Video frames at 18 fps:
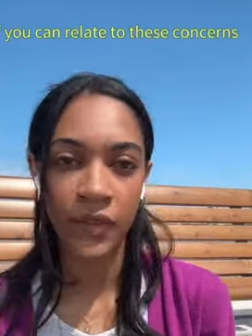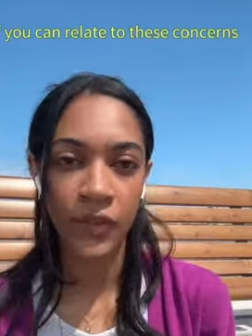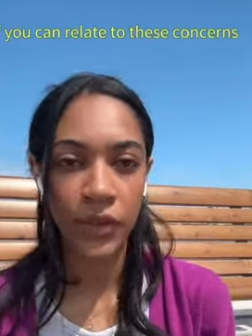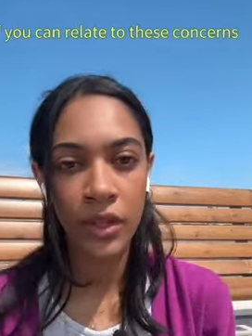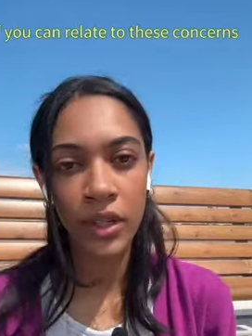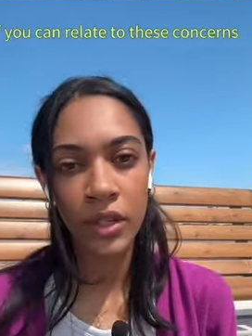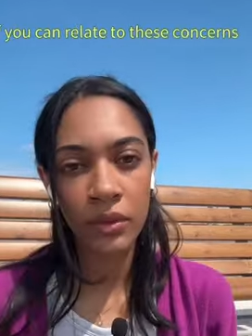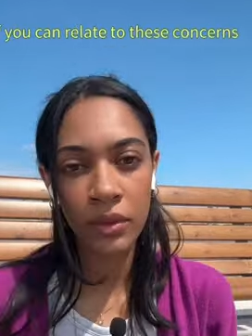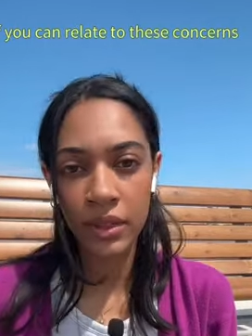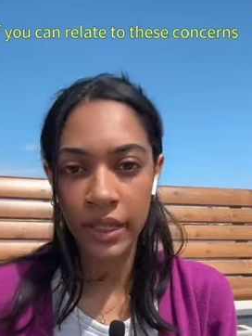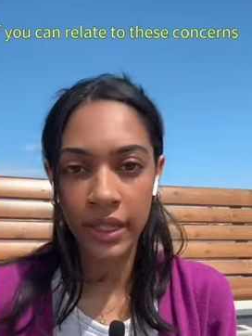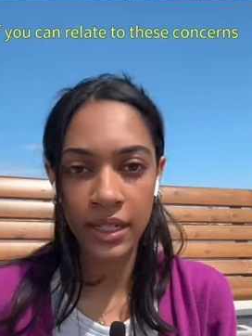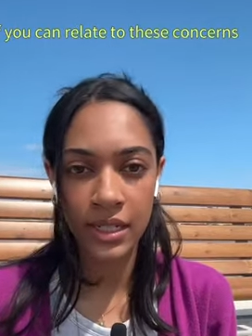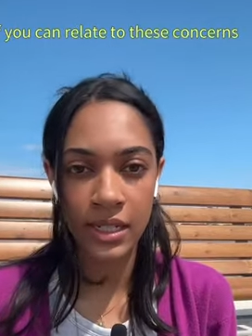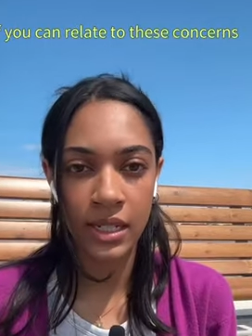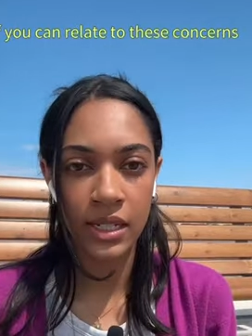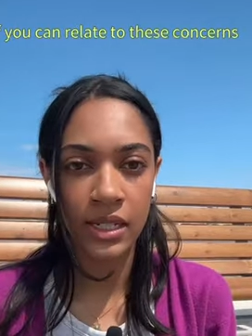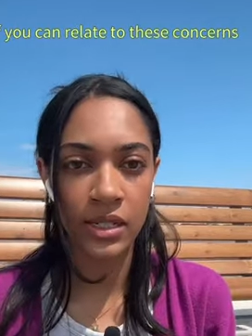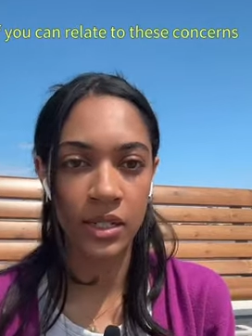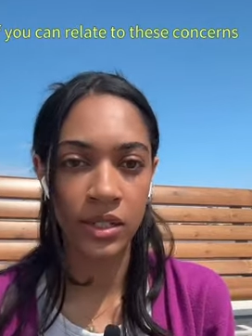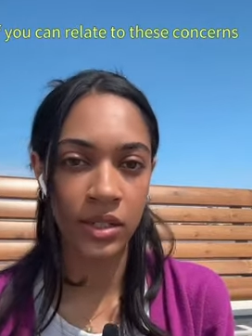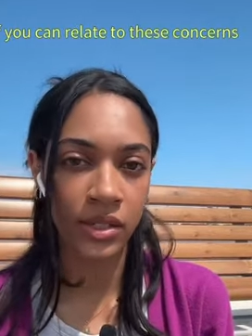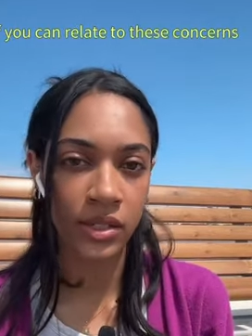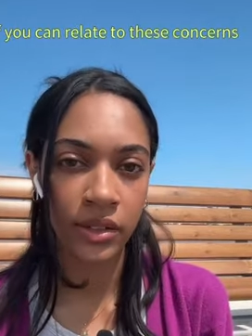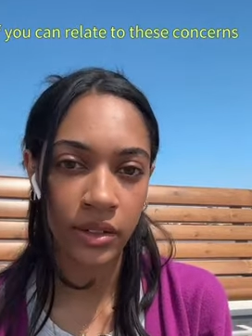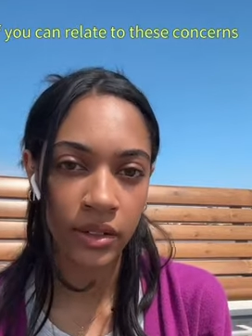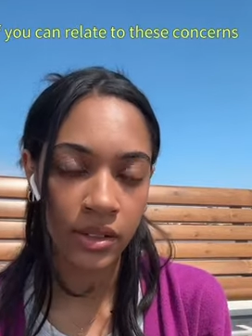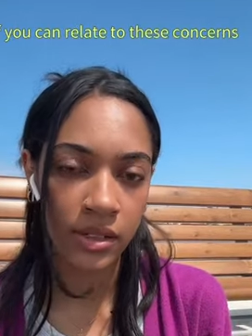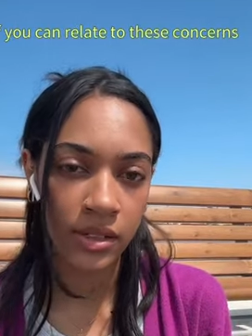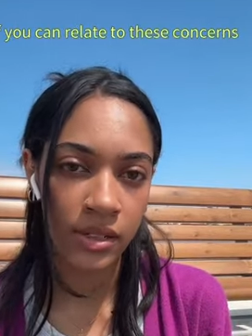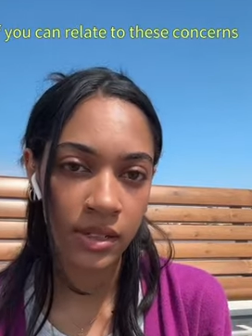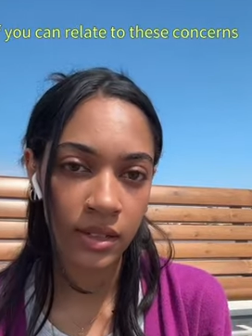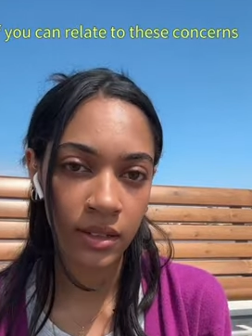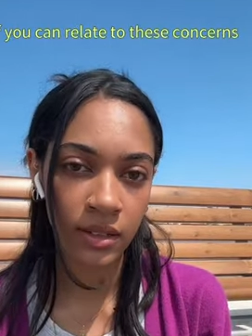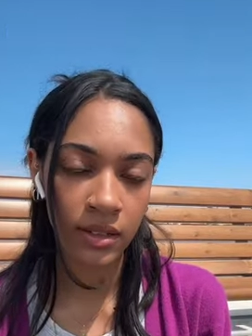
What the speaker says: If you can relate to these concerns,